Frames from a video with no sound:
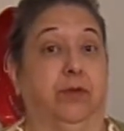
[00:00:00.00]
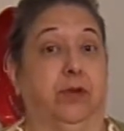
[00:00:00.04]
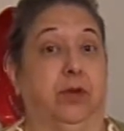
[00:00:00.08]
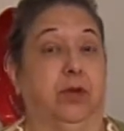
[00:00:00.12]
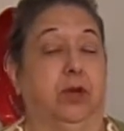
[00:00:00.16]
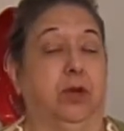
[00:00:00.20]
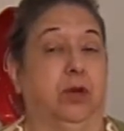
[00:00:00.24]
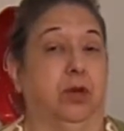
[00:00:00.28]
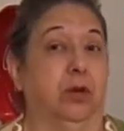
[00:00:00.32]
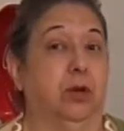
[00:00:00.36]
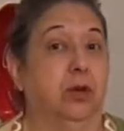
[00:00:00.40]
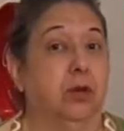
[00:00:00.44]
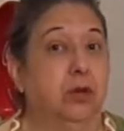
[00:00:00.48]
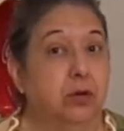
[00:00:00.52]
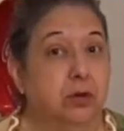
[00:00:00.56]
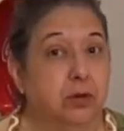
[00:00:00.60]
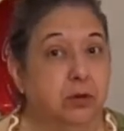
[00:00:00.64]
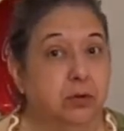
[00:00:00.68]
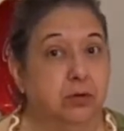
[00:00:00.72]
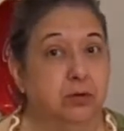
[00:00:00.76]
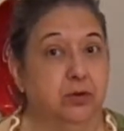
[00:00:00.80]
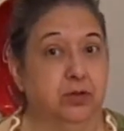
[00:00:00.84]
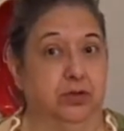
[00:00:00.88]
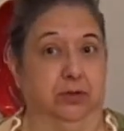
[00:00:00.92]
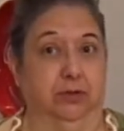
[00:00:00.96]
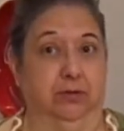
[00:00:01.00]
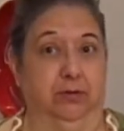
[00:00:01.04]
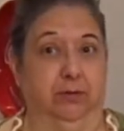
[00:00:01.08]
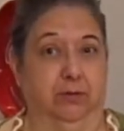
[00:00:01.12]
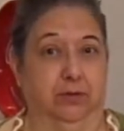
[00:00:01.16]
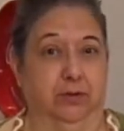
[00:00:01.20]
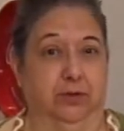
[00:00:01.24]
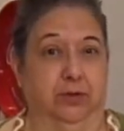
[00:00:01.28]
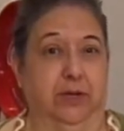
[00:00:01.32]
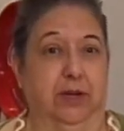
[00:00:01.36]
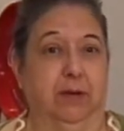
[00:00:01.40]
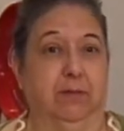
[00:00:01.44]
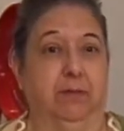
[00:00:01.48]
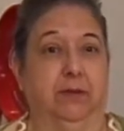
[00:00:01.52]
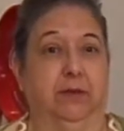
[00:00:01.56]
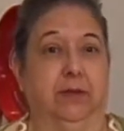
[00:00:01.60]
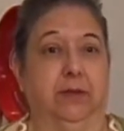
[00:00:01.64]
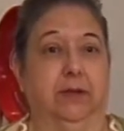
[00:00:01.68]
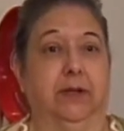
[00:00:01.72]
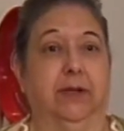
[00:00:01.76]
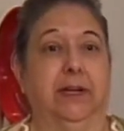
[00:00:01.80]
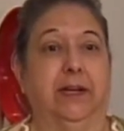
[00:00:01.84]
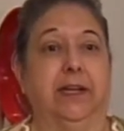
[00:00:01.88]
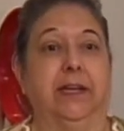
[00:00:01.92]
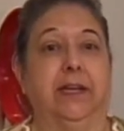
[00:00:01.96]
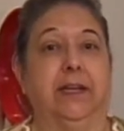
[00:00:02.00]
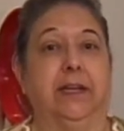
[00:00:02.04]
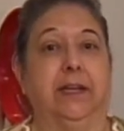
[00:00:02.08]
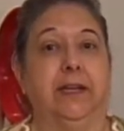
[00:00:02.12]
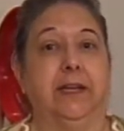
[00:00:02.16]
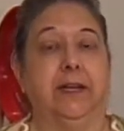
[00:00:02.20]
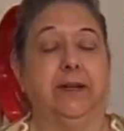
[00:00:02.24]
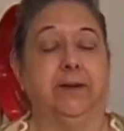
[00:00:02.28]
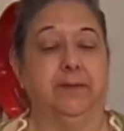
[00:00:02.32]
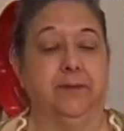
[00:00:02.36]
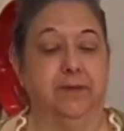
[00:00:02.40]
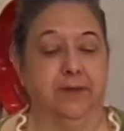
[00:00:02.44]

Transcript: huge deep cleaning.